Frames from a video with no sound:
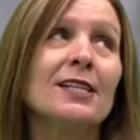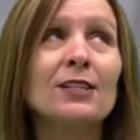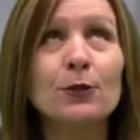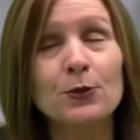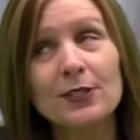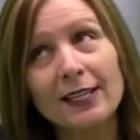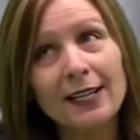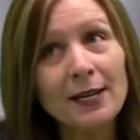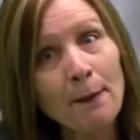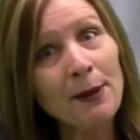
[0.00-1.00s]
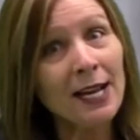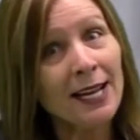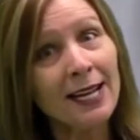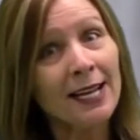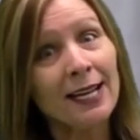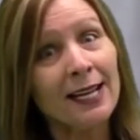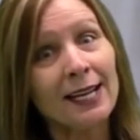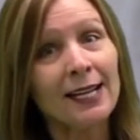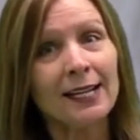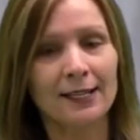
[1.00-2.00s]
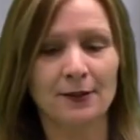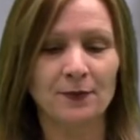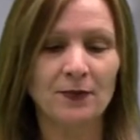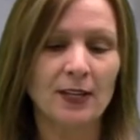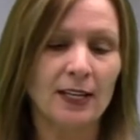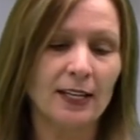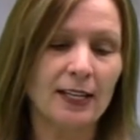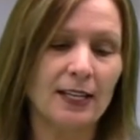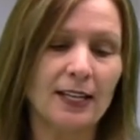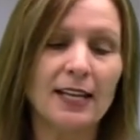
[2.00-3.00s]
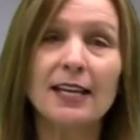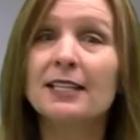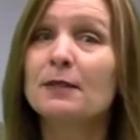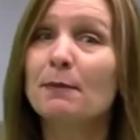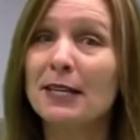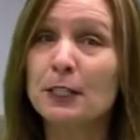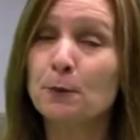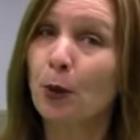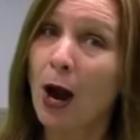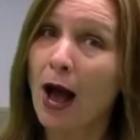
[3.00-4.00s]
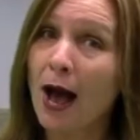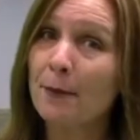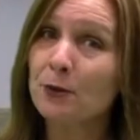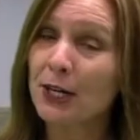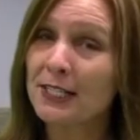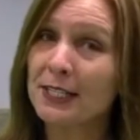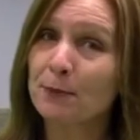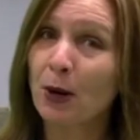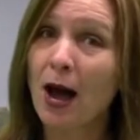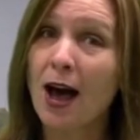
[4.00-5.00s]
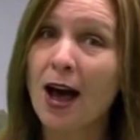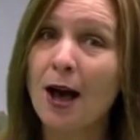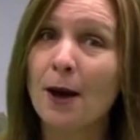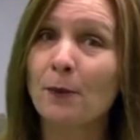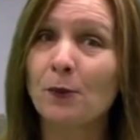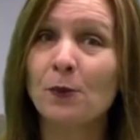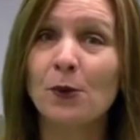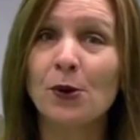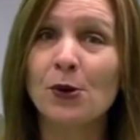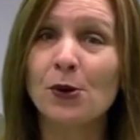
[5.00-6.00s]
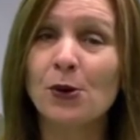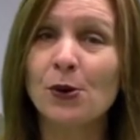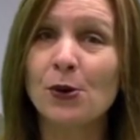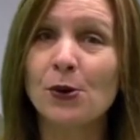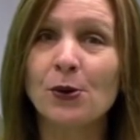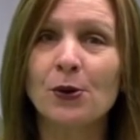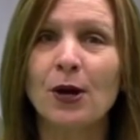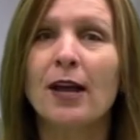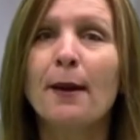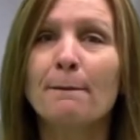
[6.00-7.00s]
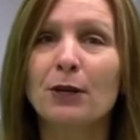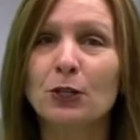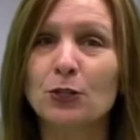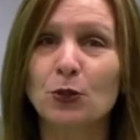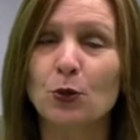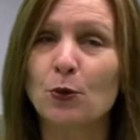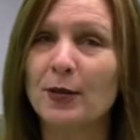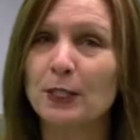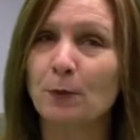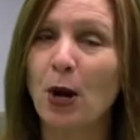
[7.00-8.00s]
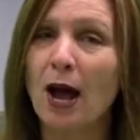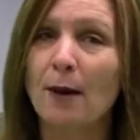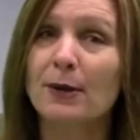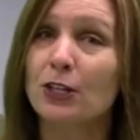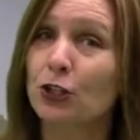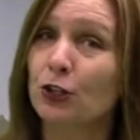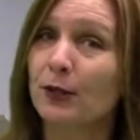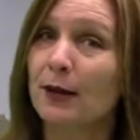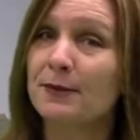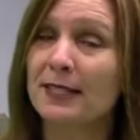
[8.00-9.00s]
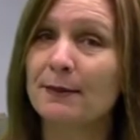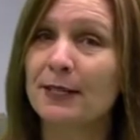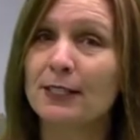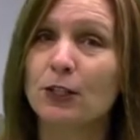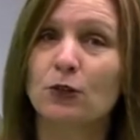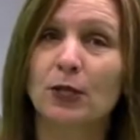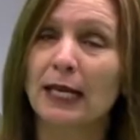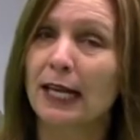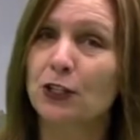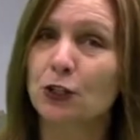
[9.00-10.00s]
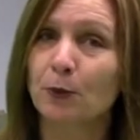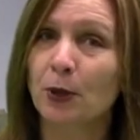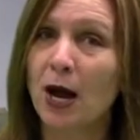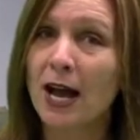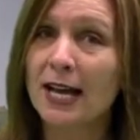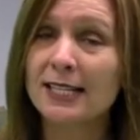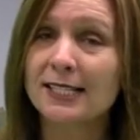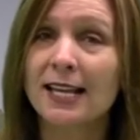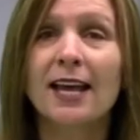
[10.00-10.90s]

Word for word: Who's it gonna be? It is Miss Prop, Tracy Prop. Woo! Middle school Miss Prop. Make sure you come see me so you can get your prize.